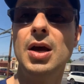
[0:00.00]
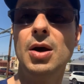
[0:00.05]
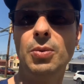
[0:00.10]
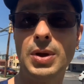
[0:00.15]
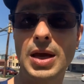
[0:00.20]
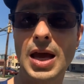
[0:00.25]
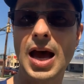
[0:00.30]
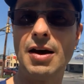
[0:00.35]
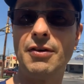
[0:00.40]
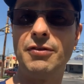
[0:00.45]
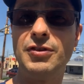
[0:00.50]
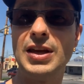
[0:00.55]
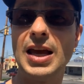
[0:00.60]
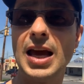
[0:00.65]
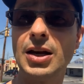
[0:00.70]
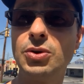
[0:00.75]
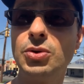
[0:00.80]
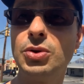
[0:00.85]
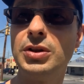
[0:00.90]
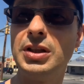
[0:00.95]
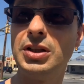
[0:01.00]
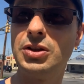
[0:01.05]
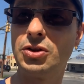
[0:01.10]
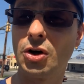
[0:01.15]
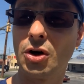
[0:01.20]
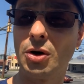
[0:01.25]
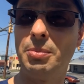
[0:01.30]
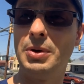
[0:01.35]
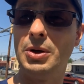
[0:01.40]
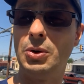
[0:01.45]
We have yet to
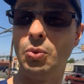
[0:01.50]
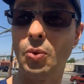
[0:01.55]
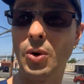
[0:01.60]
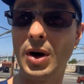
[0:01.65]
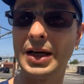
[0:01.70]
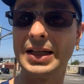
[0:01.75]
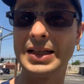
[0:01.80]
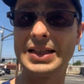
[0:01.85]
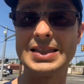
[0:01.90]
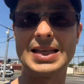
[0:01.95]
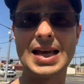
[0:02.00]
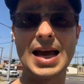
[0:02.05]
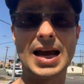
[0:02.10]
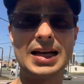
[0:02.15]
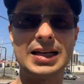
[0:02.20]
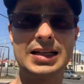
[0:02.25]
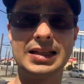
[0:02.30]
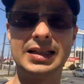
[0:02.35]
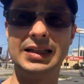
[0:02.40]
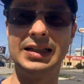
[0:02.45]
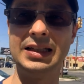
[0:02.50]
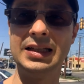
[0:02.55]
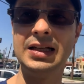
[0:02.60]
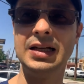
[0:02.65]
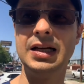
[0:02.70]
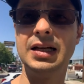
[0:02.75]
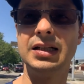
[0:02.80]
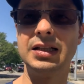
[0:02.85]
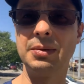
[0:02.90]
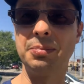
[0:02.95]
determine what exactly
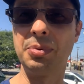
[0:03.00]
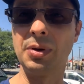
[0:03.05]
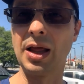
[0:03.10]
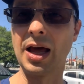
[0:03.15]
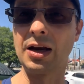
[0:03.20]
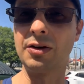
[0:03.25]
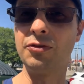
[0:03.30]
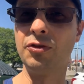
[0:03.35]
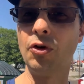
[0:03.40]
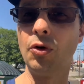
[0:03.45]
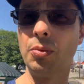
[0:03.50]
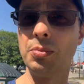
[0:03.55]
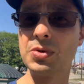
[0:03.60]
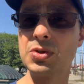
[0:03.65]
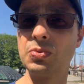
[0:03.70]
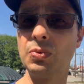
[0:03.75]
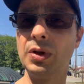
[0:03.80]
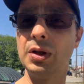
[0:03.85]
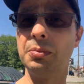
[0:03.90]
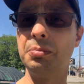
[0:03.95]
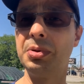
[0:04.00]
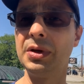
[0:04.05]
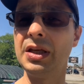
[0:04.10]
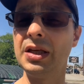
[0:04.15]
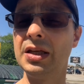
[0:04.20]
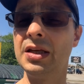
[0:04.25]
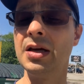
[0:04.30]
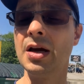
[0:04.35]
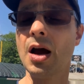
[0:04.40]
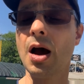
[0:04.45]
the platforms will
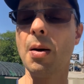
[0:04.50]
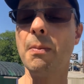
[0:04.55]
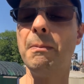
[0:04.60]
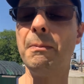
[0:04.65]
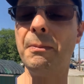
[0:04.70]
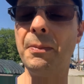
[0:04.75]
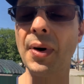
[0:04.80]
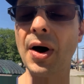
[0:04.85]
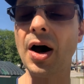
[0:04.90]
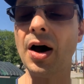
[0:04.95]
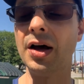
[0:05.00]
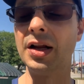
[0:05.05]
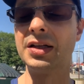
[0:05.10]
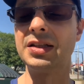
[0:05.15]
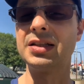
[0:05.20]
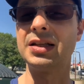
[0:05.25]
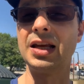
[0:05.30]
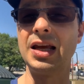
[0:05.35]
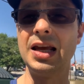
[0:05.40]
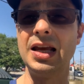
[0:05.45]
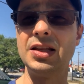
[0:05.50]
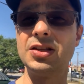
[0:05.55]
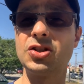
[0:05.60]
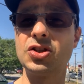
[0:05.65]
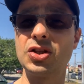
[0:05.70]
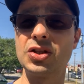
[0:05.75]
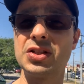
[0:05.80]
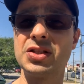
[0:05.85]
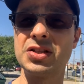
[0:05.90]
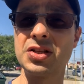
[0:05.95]
be, but it's
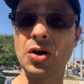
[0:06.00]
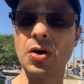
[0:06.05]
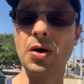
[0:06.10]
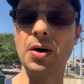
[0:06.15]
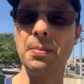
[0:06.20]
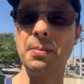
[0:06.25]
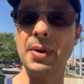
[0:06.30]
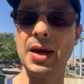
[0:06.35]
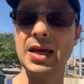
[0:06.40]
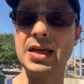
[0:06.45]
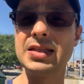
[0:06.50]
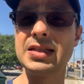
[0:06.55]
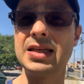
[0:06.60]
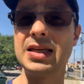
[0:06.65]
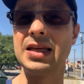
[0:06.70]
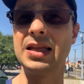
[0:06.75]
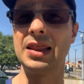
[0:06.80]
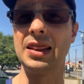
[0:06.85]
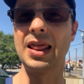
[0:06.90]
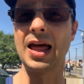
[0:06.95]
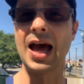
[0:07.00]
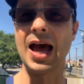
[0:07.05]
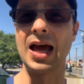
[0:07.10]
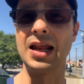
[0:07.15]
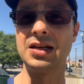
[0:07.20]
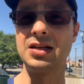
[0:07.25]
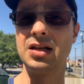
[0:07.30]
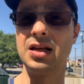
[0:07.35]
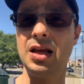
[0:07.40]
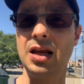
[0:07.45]
just so amazing that
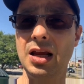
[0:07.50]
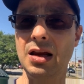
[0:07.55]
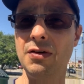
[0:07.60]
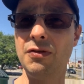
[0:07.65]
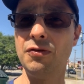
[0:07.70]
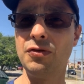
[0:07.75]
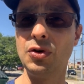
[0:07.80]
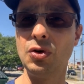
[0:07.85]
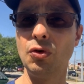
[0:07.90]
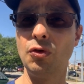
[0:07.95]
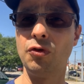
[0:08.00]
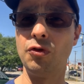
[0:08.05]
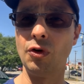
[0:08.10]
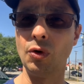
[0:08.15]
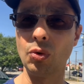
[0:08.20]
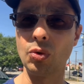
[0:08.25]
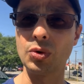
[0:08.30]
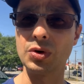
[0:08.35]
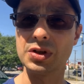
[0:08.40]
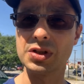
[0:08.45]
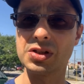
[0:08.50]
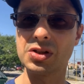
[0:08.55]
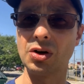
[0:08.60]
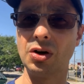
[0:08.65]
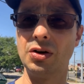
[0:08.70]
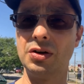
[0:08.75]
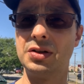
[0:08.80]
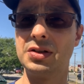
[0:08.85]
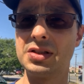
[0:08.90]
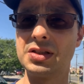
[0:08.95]
if you focus
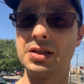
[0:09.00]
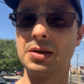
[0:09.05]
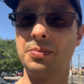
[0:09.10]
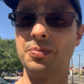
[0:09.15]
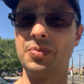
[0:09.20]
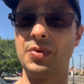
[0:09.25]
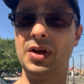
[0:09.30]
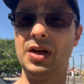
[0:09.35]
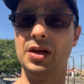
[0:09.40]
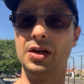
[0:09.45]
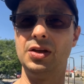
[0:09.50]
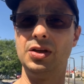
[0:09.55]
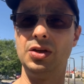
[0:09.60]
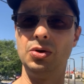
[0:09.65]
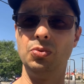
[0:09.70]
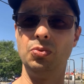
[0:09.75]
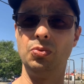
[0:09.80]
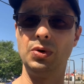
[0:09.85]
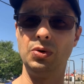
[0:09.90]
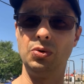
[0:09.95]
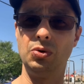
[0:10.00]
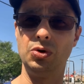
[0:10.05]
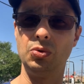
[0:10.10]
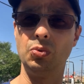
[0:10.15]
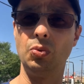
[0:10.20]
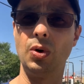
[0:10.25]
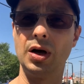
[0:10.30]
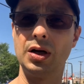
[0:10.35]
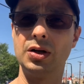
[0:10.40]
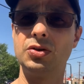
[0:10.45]
on something
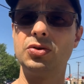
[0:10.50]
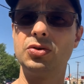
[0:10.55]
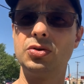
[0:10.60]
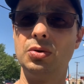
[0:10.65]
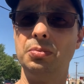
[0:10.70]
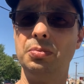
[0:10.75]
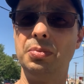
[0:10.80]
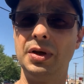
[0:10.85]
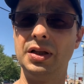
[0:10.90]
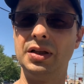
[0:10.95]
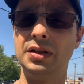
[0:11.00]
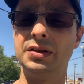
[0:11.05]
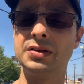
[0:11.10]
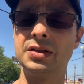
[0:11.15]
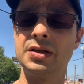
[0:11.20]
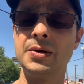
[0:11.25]
you want to build